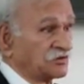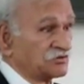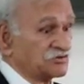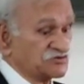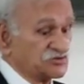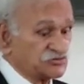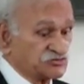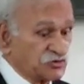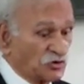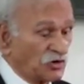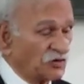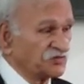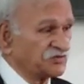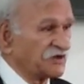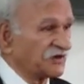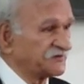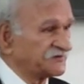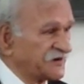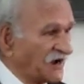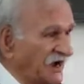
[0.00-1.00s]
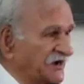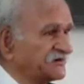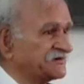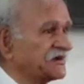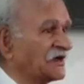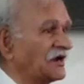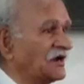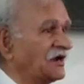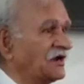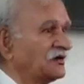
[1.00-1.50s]
So the
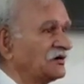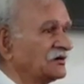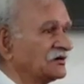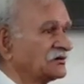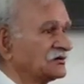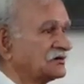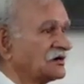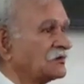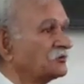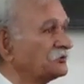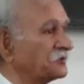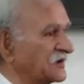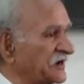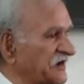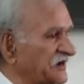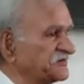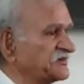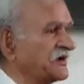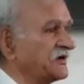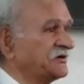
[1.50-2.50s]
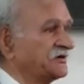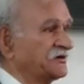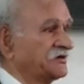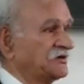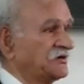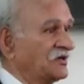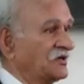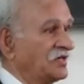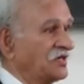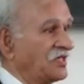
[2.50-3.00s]
title
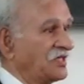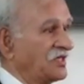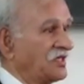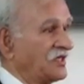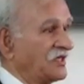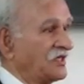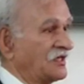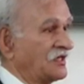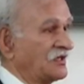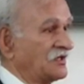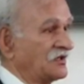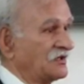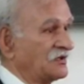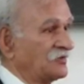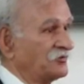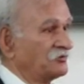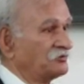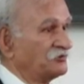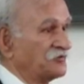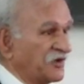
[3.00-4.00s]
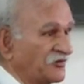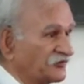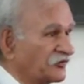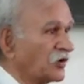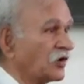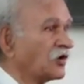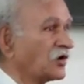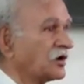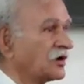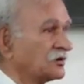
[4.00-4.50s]
completed
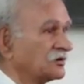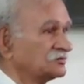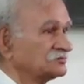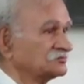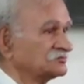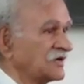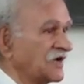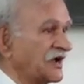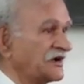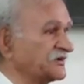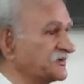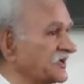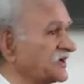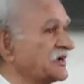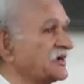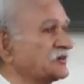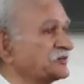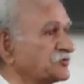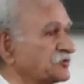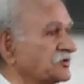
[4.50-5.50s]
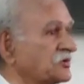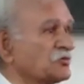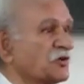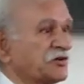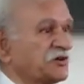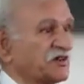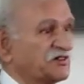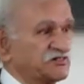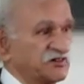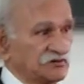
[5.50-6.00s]
before entering into the
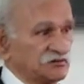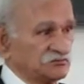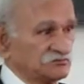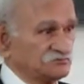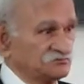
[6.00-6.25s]
mutation.